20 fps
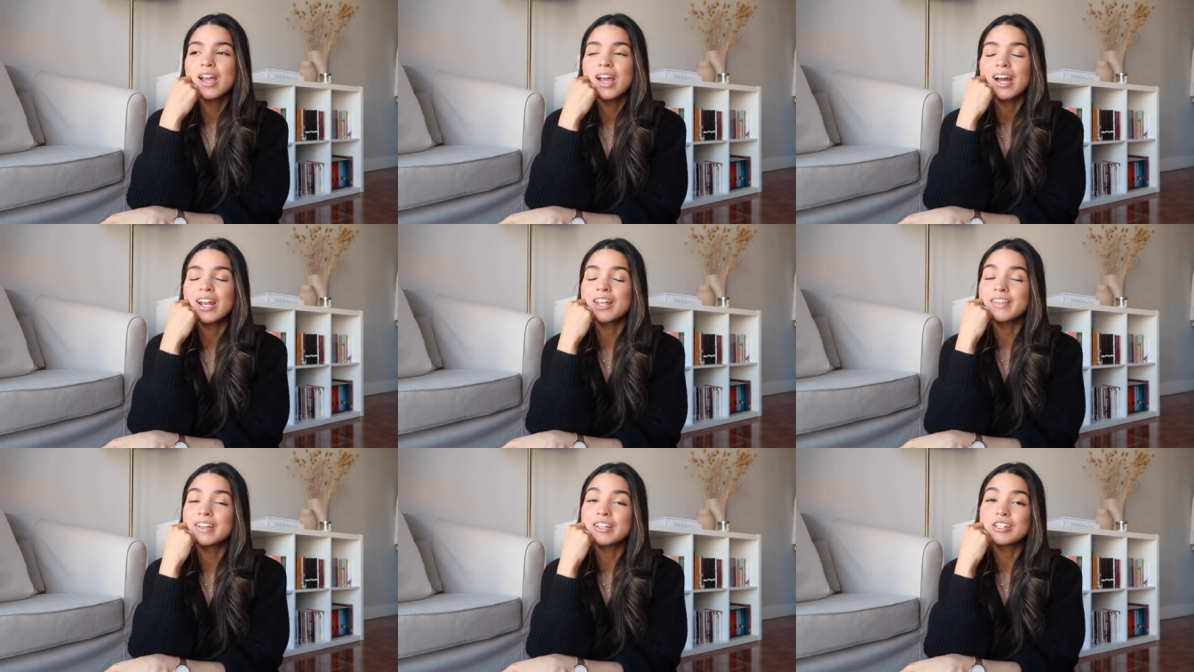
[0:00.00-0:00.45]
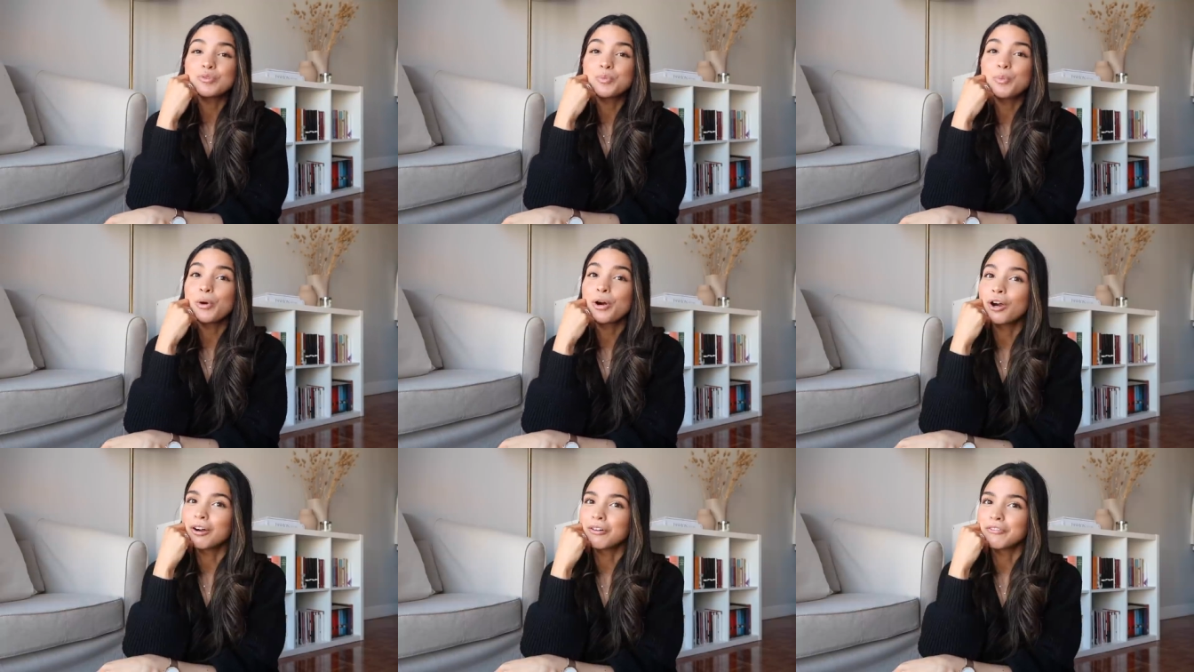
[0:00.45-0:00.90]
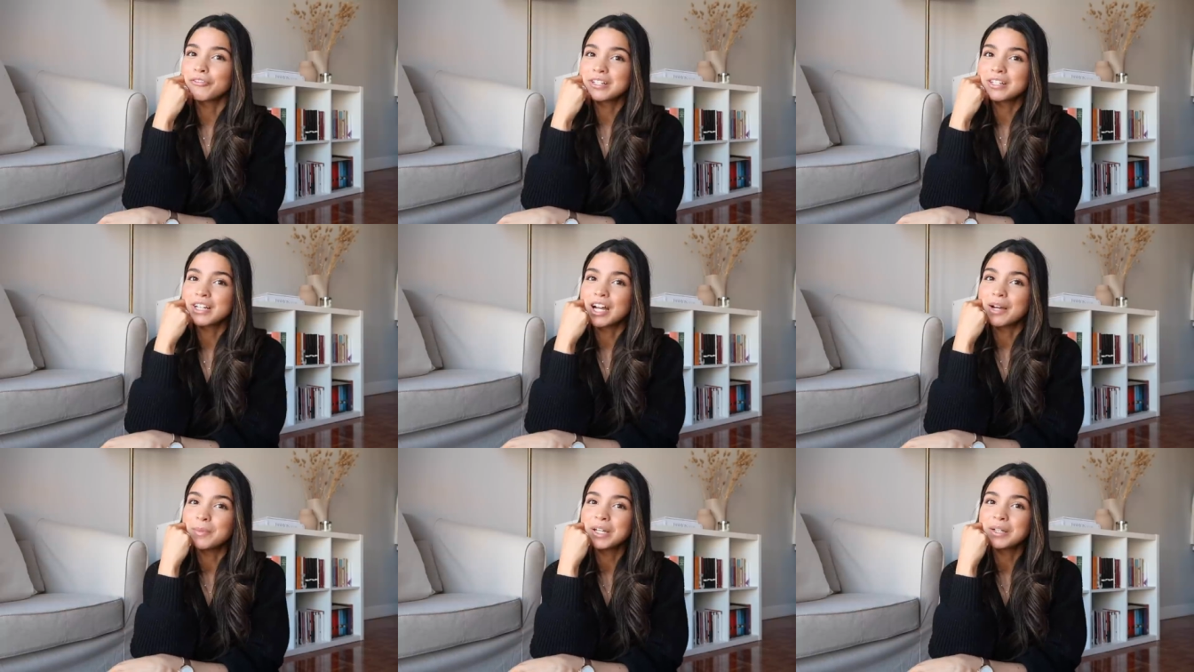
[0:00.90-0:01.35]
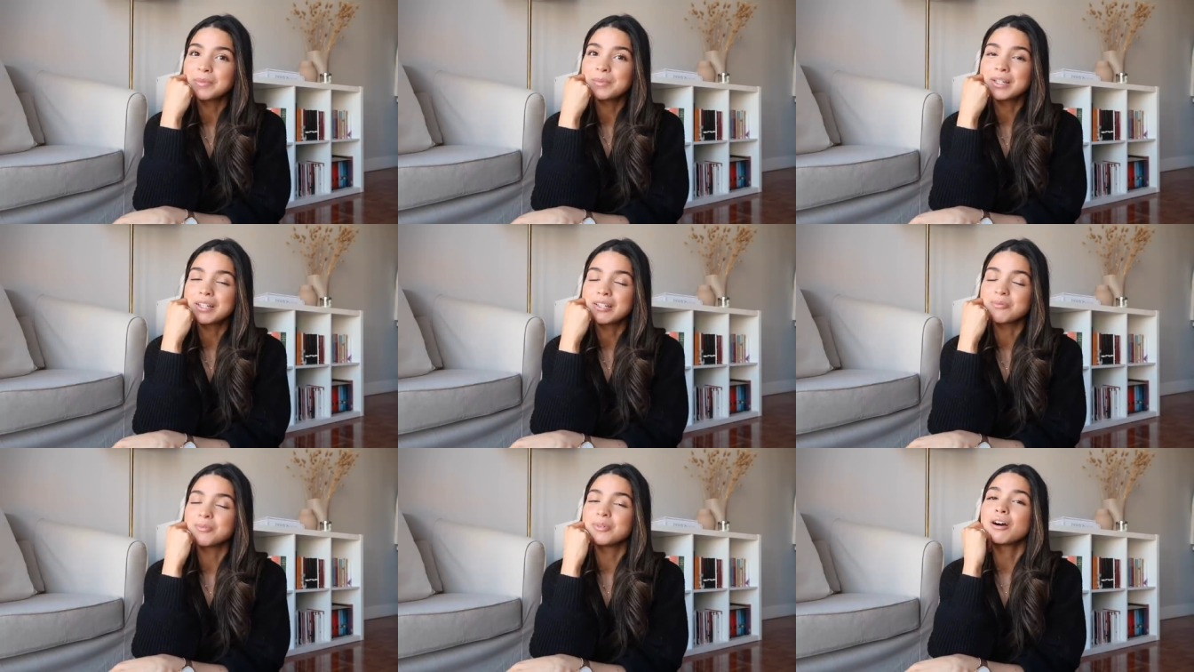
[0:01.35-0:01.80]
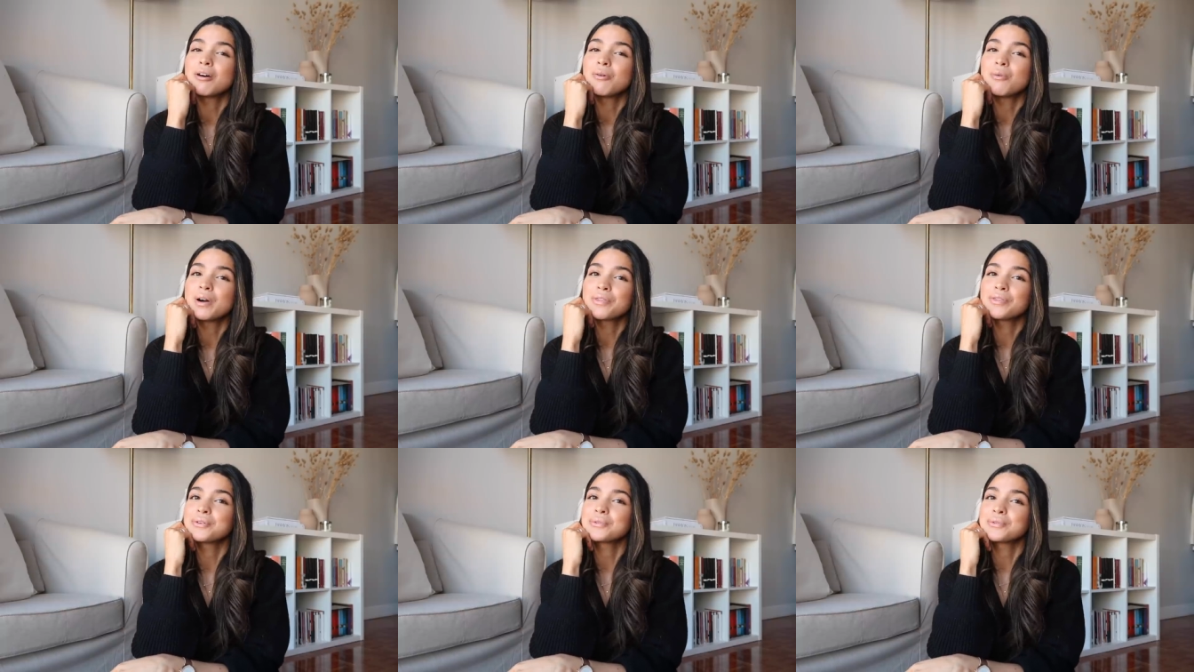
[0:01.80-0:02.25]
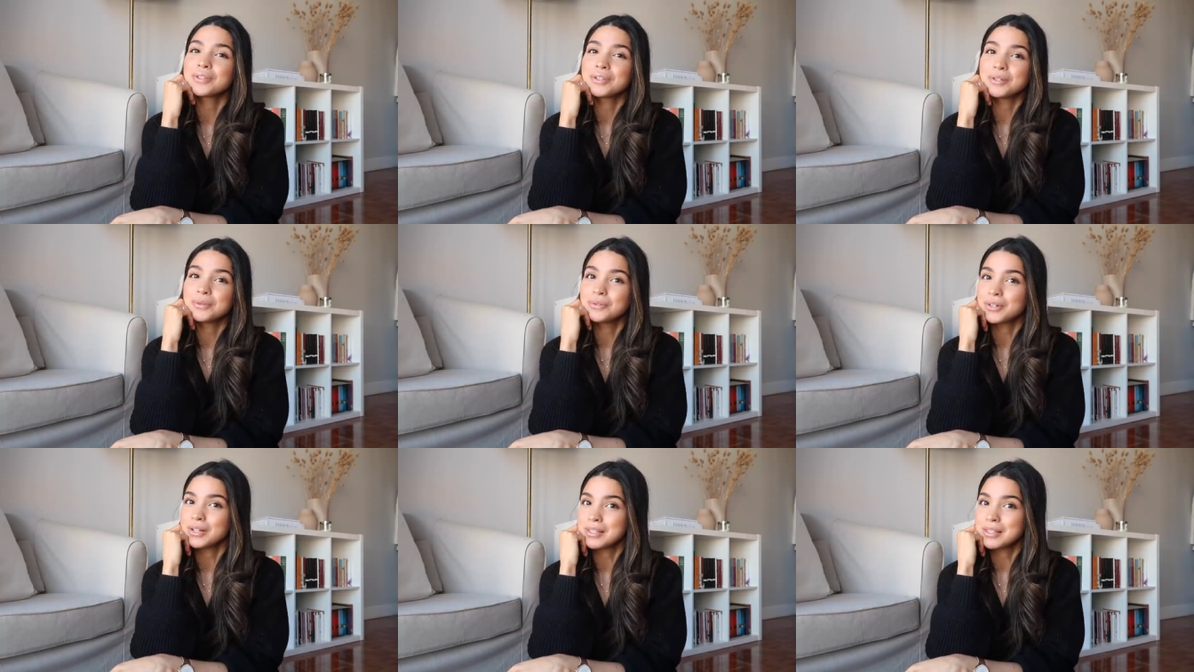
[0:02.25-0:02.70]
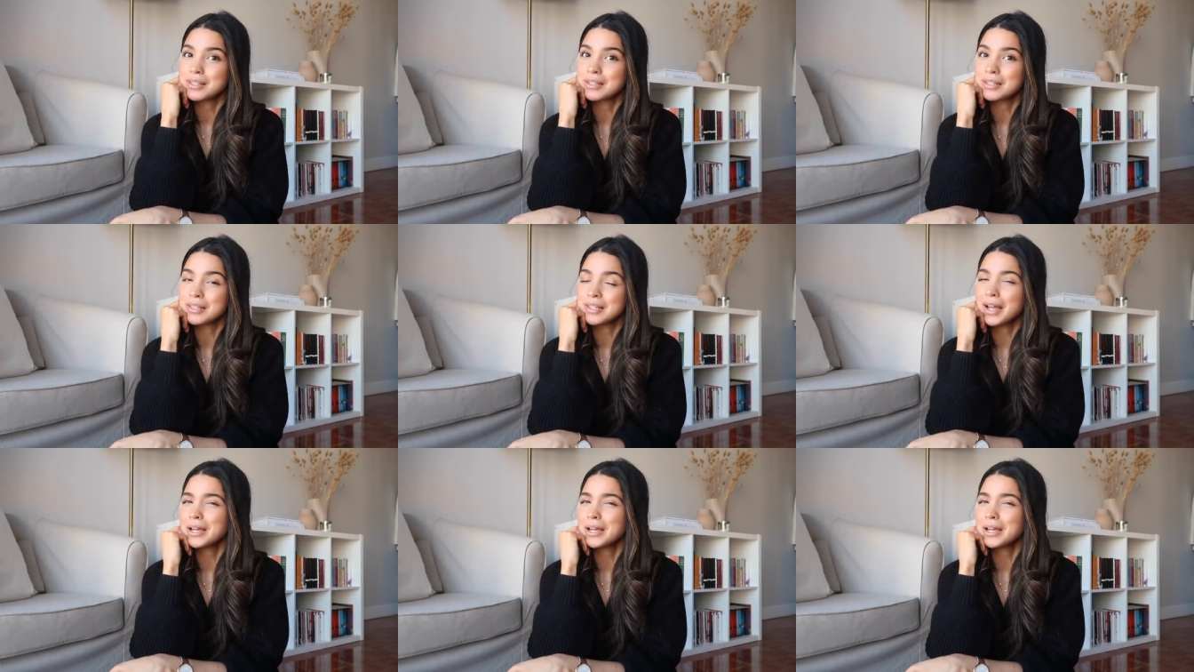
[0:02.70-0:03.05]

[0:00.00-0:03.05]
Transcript: and I think it's perfect timing because we all want those cute dresses.